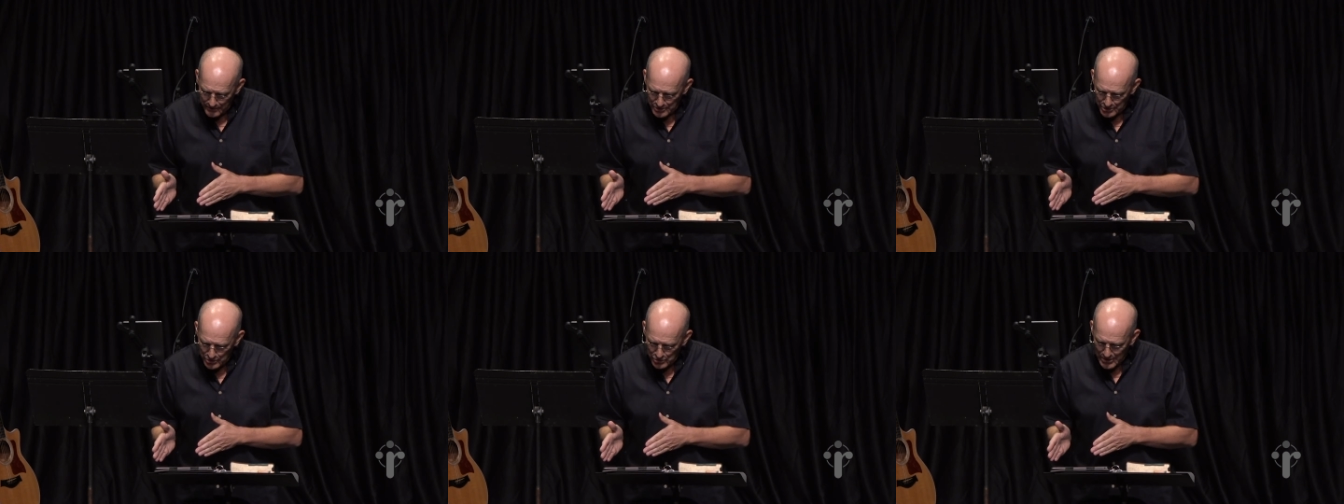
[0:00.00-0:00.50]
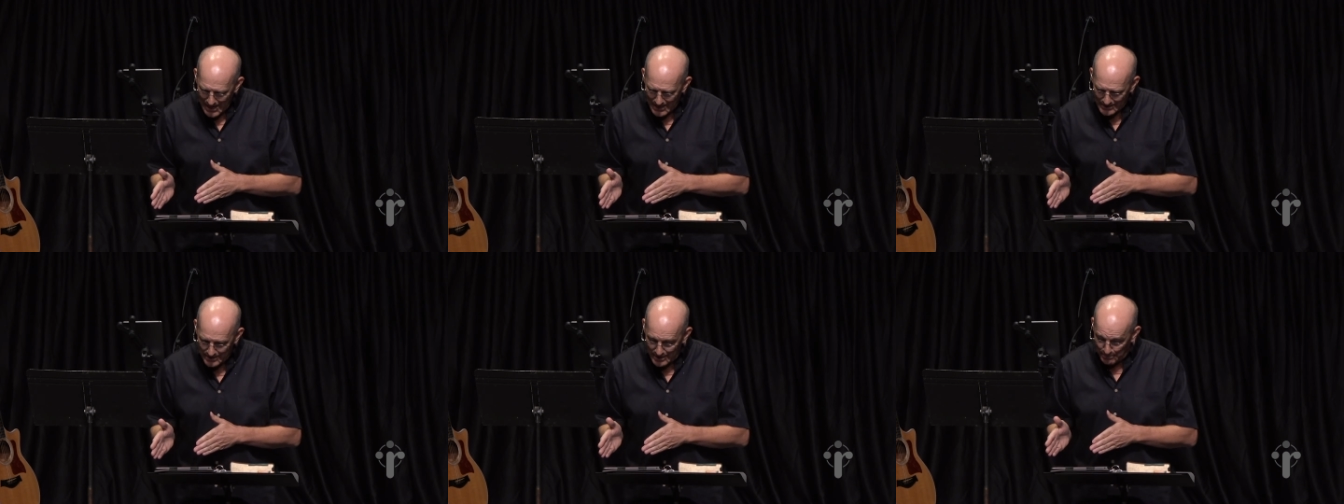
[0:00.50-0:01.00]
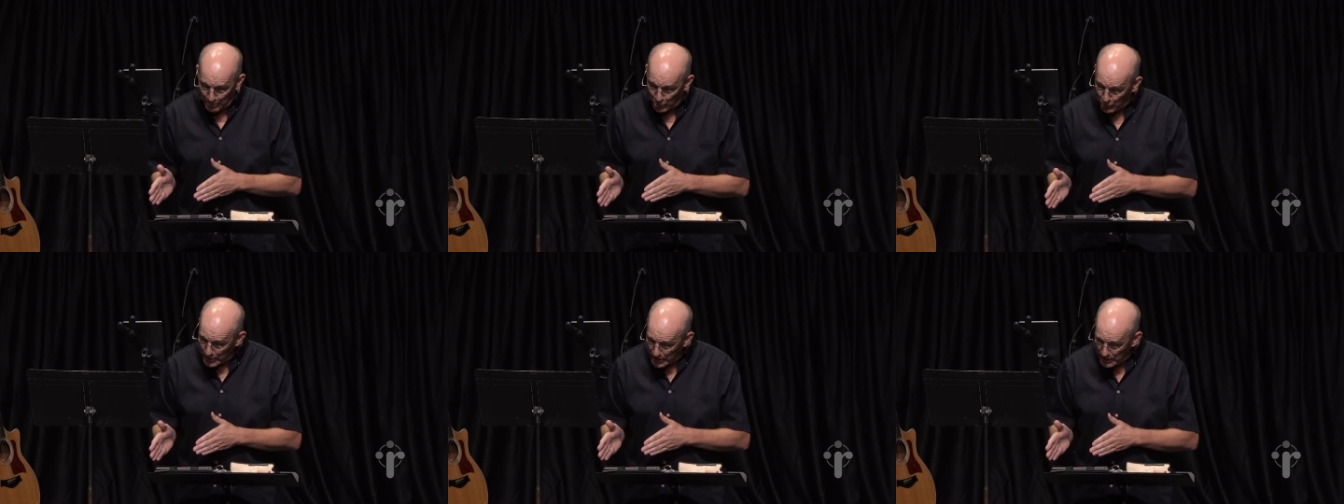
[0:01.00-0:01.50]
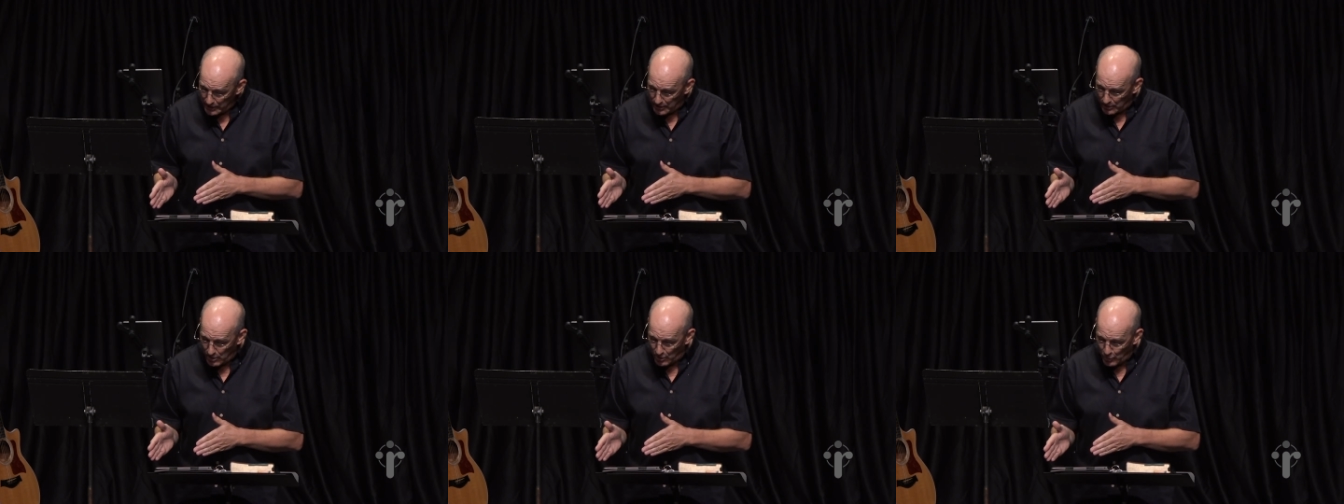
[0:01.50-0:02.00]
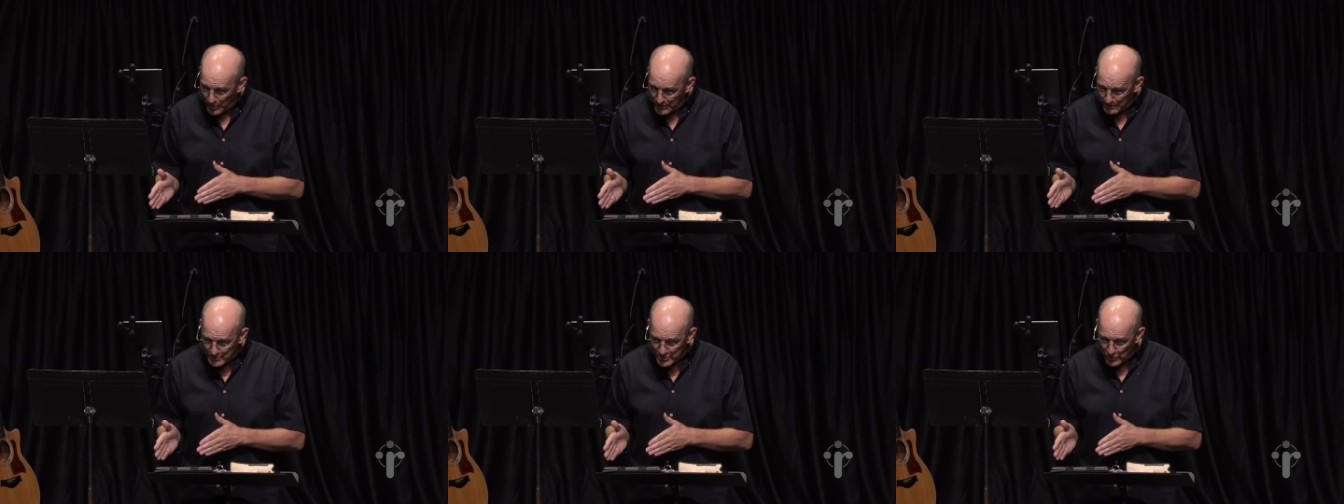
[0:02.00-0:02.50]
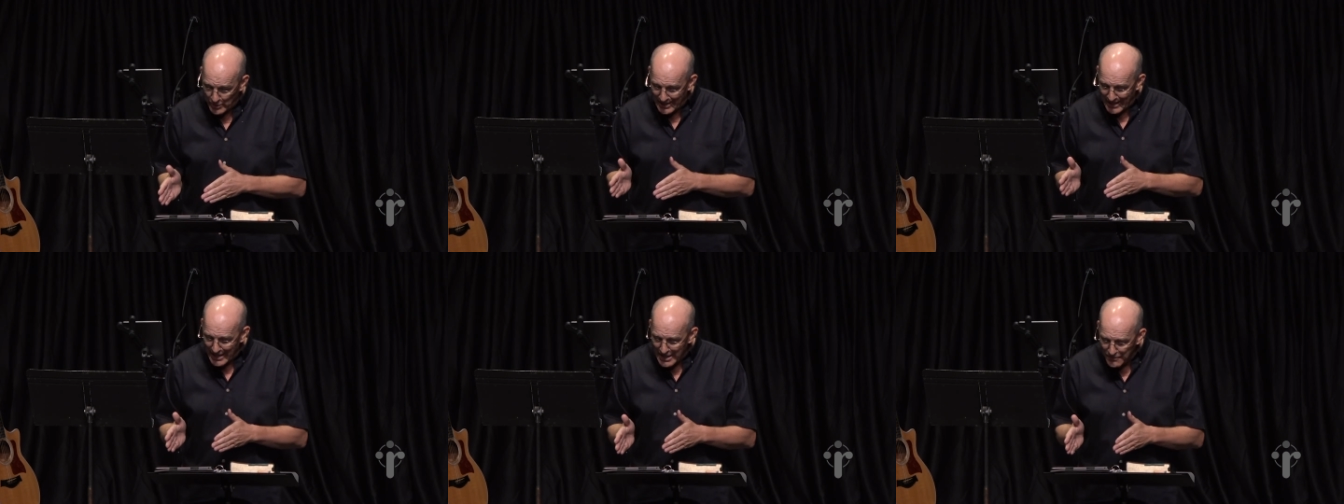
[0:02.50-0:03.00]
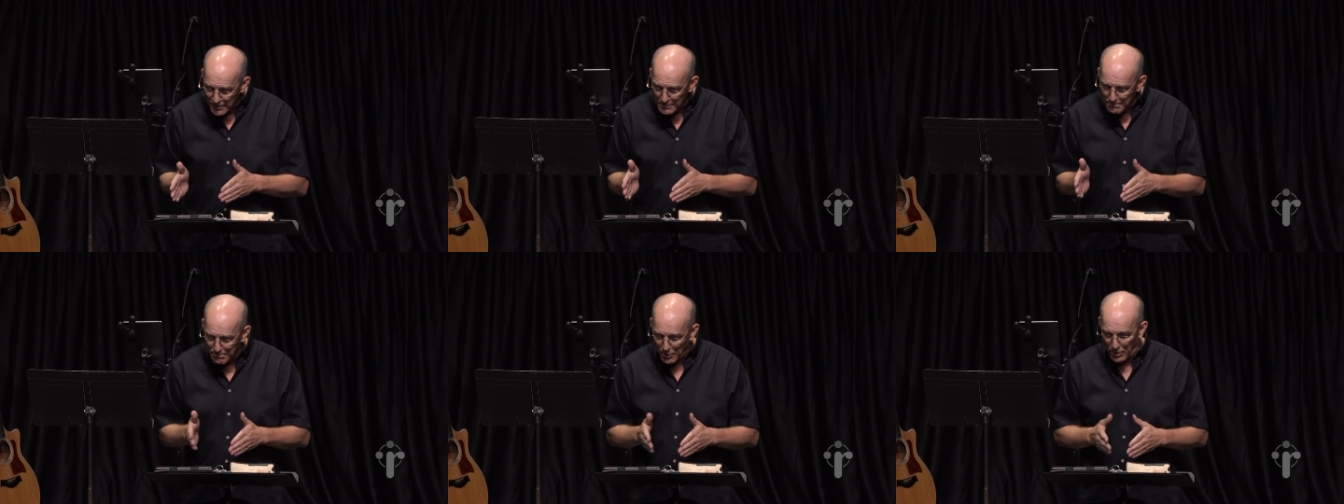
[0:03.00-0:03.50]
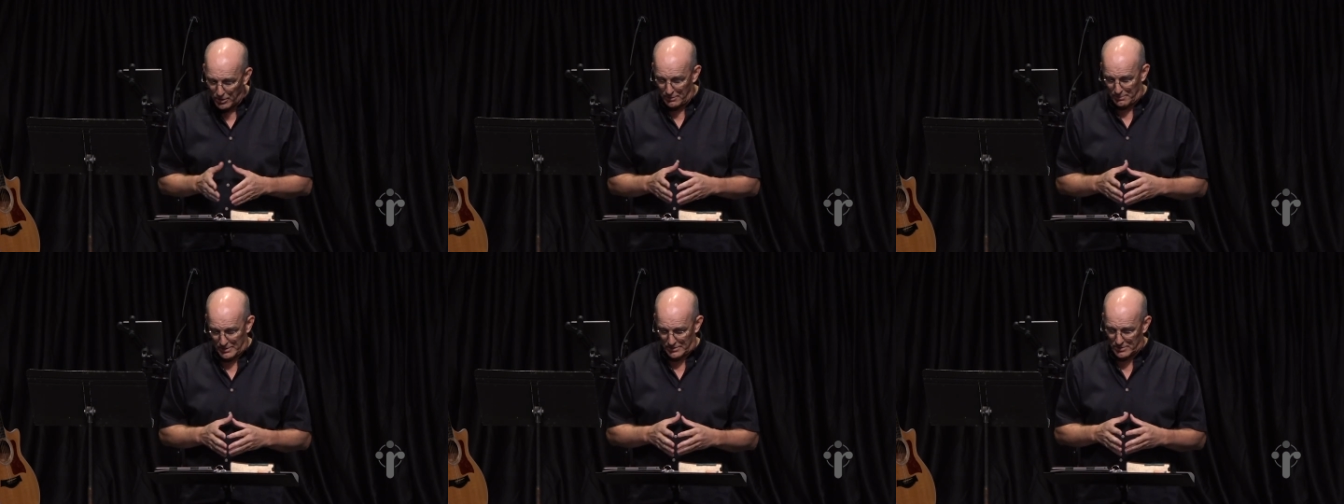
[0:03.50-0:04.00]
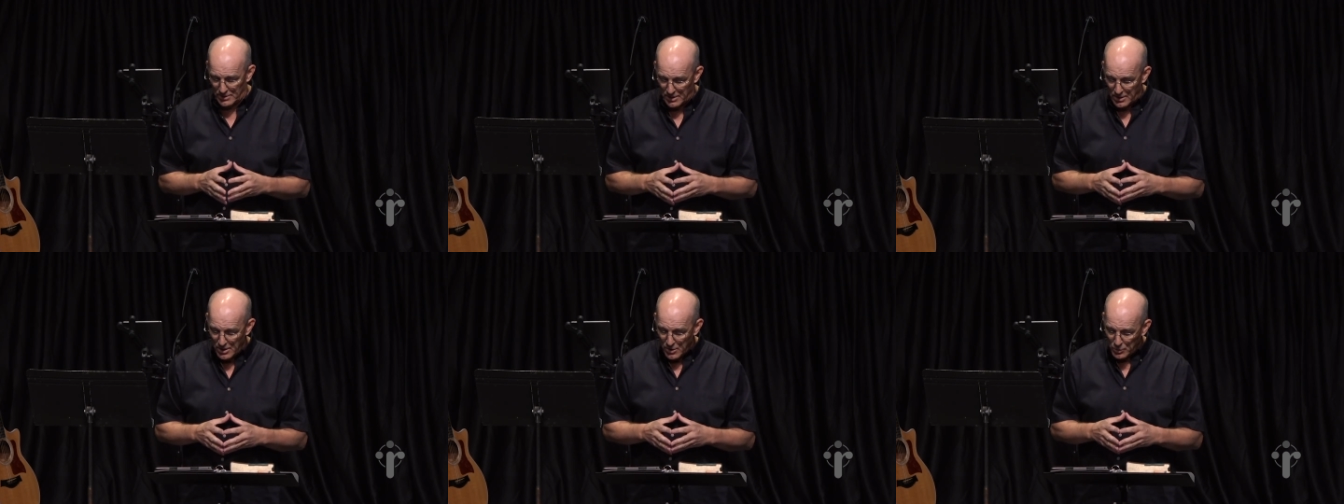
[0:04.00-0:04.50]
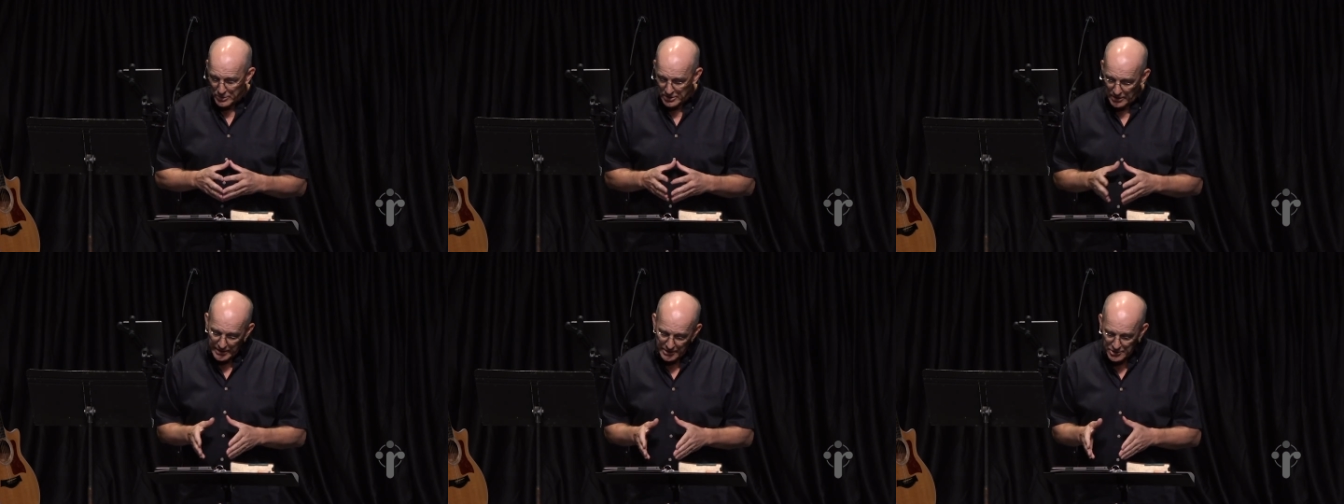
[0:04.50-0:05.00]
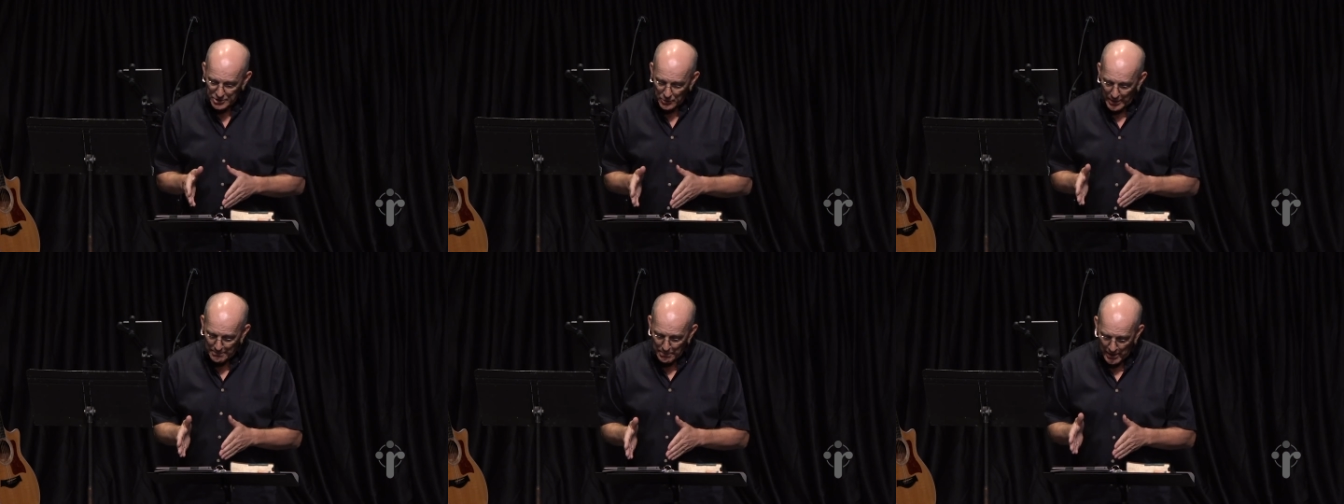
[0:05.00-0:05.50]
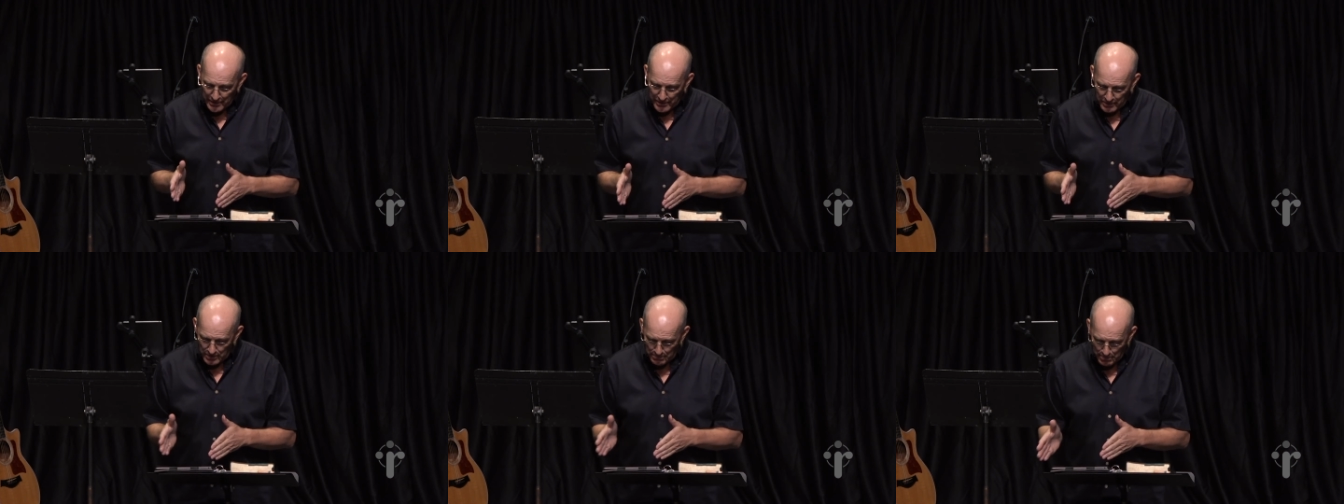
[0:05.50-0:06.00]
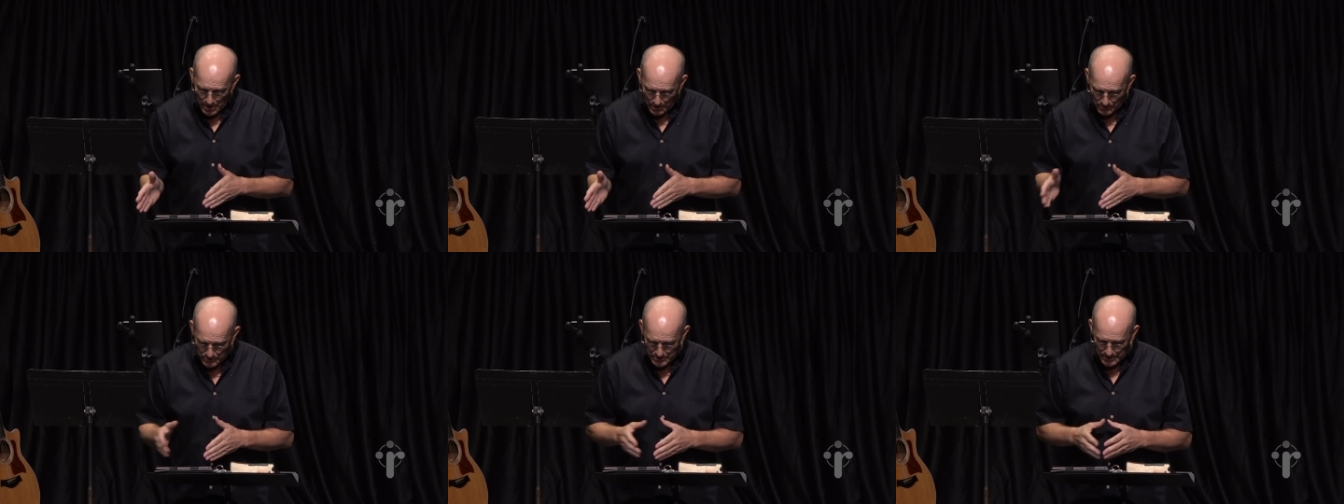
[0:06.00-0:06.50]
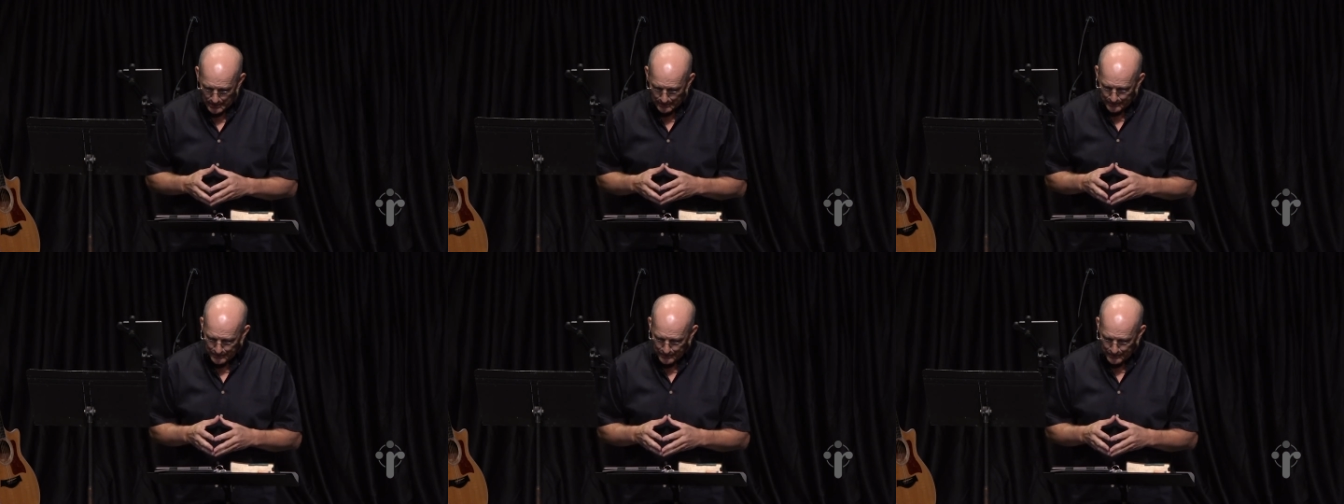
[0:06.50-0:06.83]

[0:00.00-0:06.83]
of the Jews acted hypocritically along with him, so that even Barnabas was led astray by their hypocrisy.